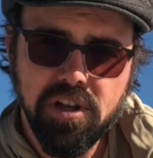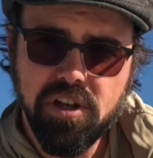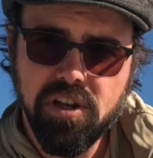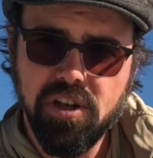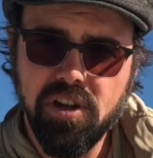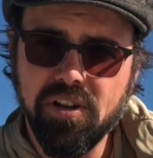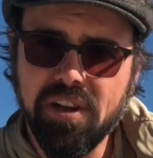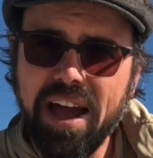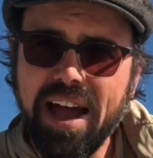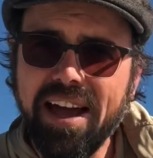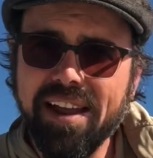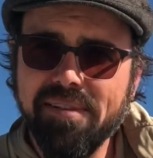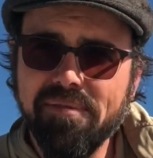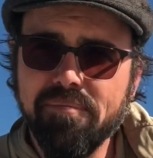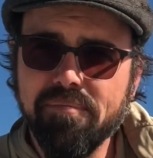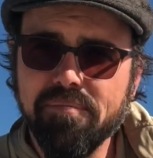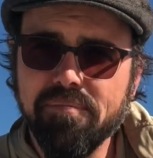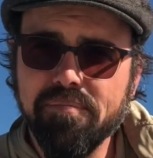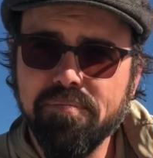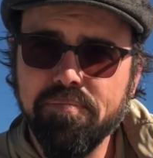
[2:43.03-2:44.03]
You're not
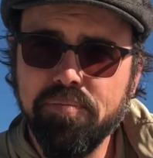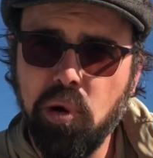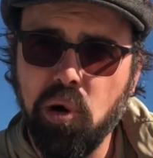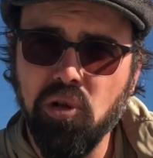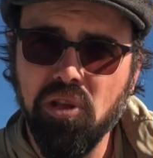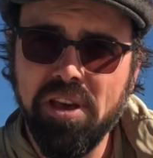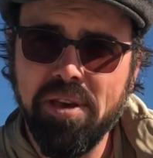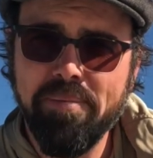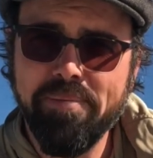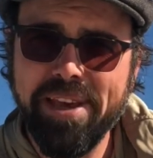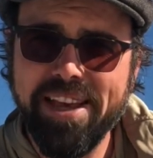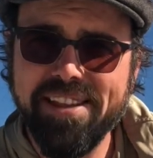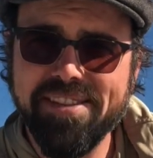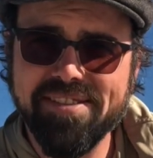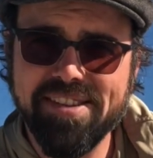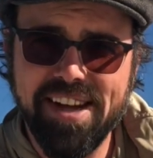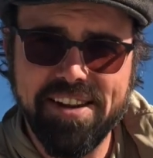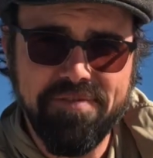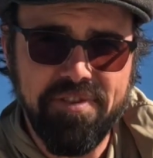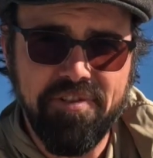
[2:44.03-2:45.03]
pulling beets
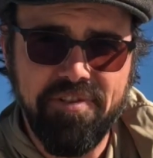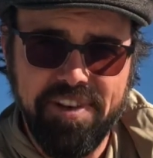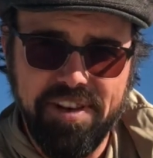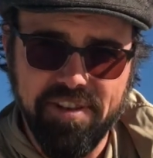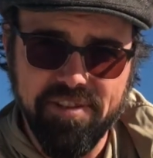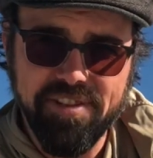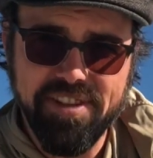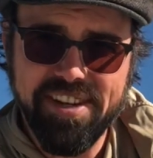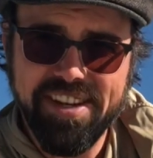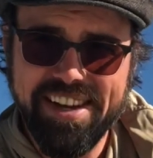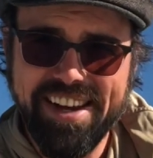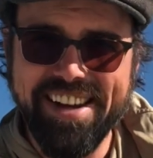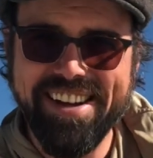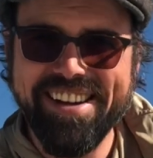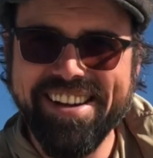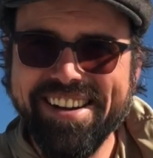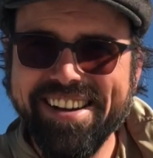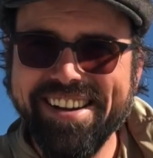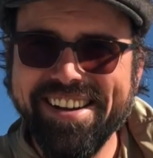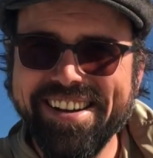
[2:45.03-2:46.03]
out of a field.
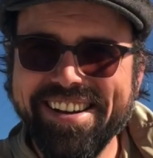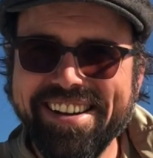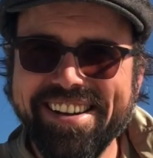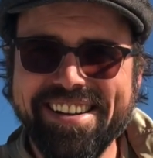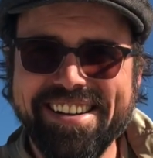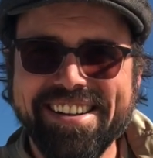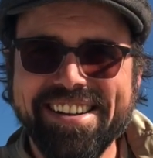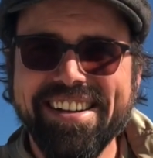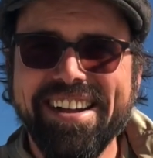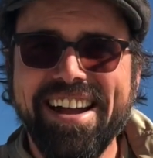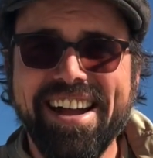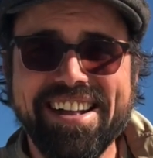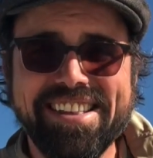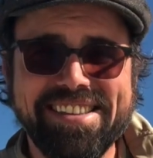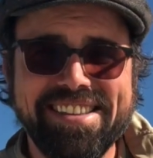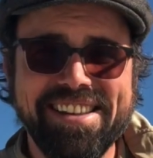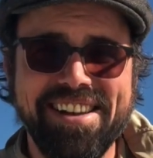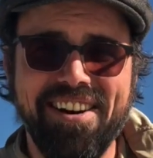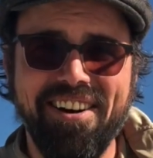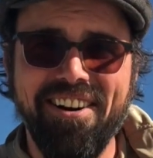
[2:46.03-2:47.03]

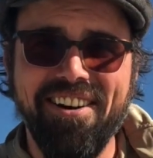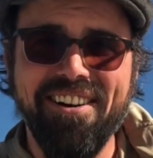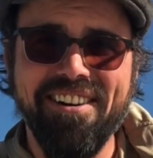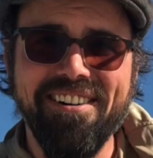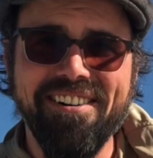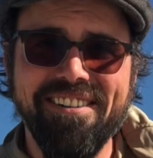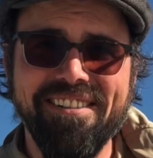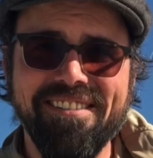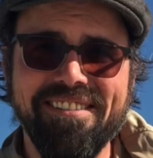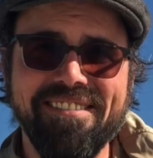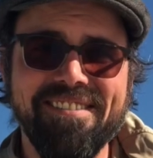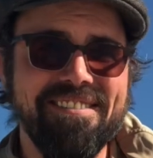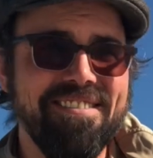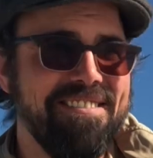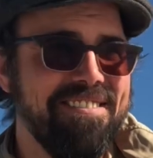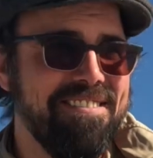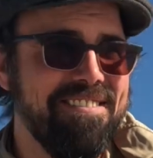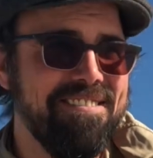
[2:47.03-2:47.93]
It's all